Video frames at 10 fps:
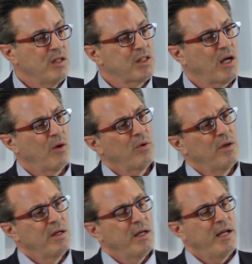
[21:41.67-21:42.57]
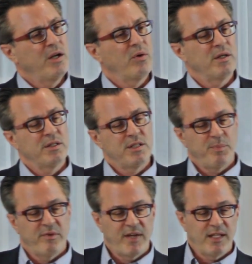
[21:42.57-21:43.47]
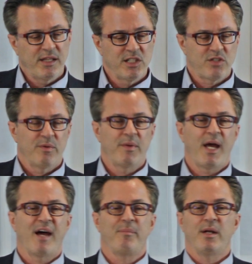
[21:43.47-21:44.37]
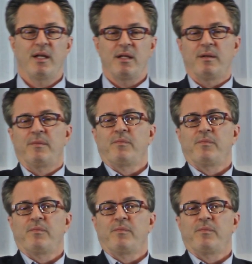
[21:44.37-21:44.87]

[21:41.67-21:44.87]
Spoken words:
So, in order to prevent this from happening,